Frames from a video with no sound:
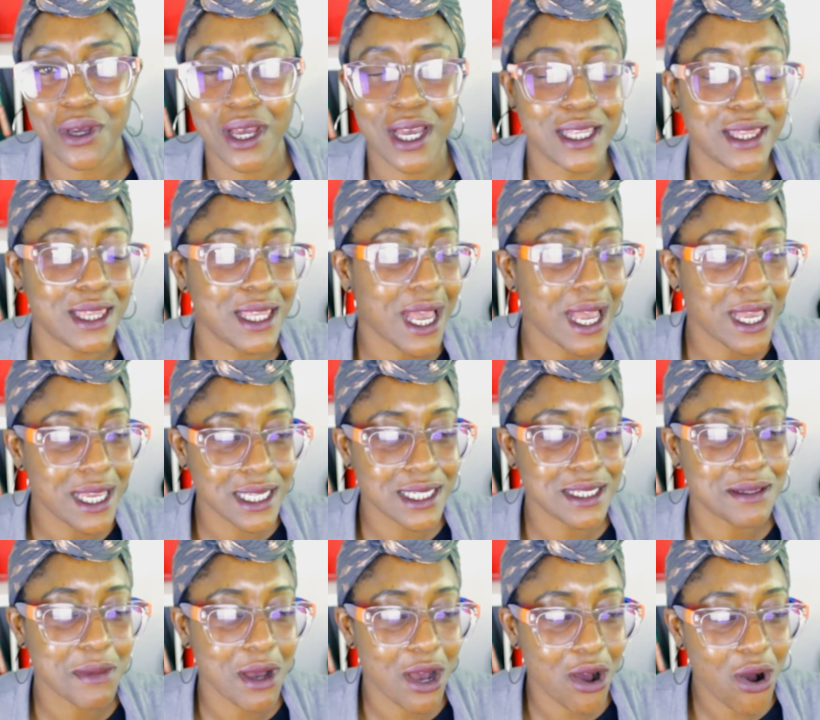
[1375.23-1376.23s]
and that is
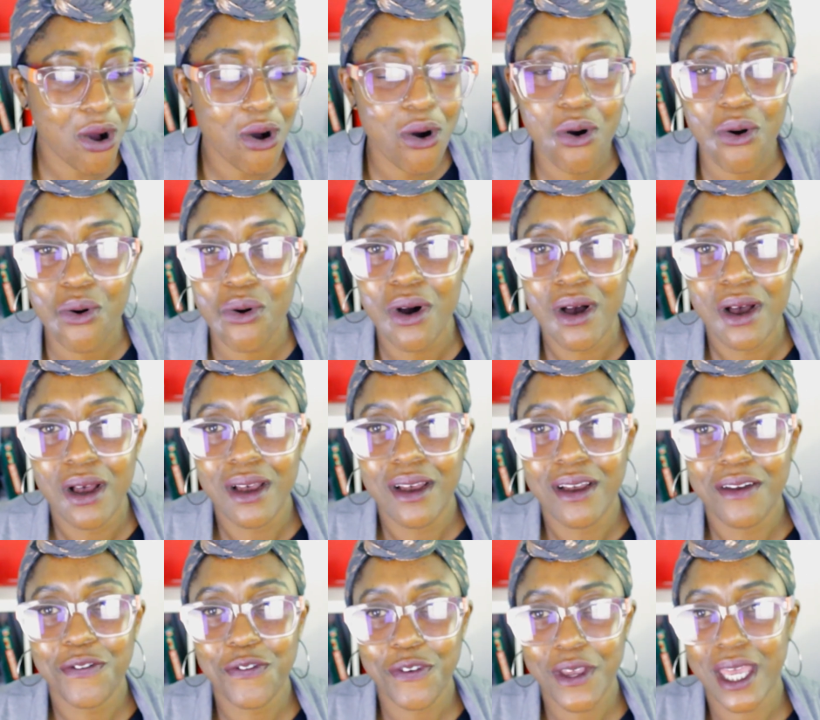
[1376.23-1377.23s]
my whole
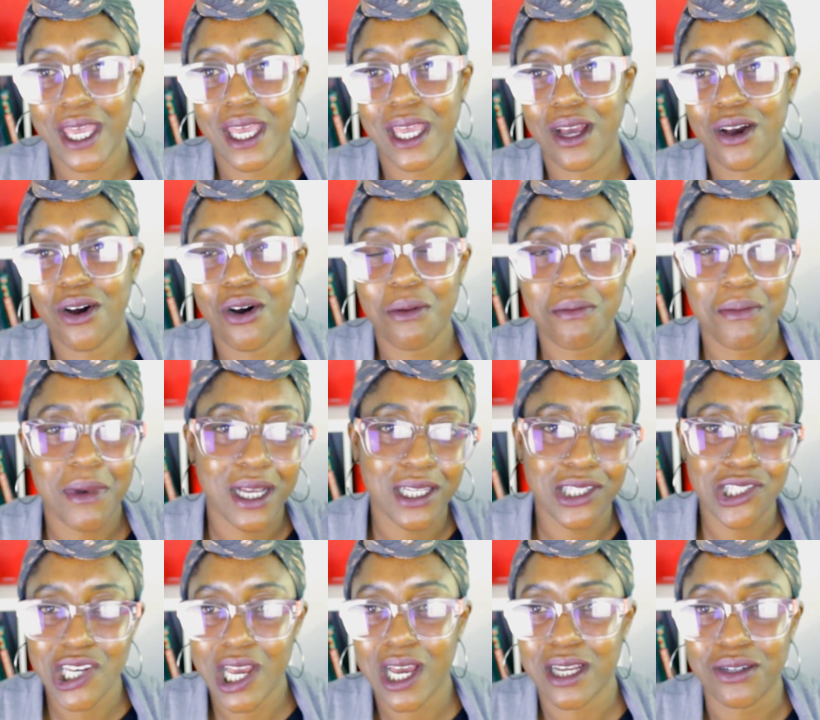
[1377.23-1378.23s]
thing on my
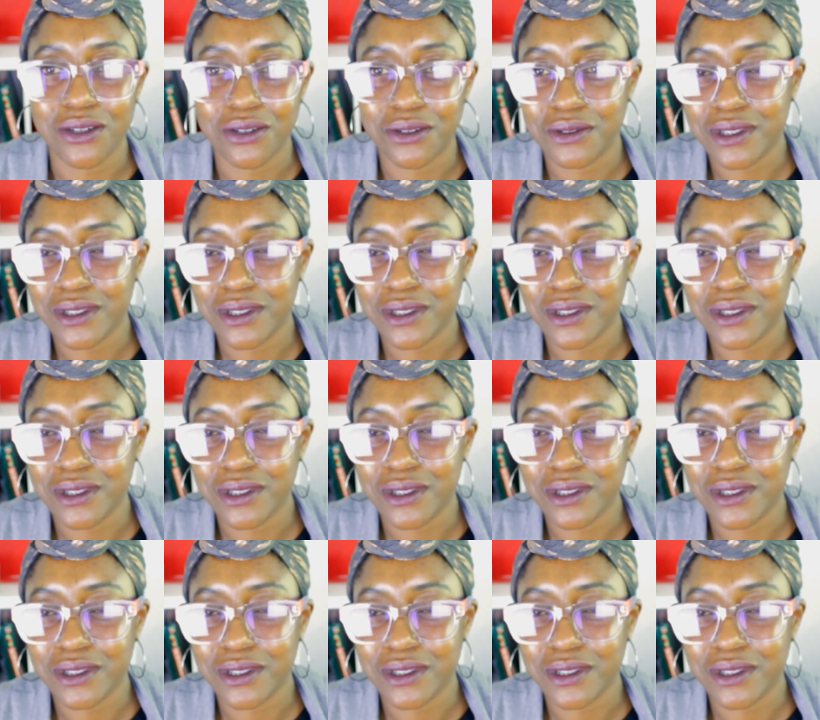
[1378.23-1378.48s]
channel.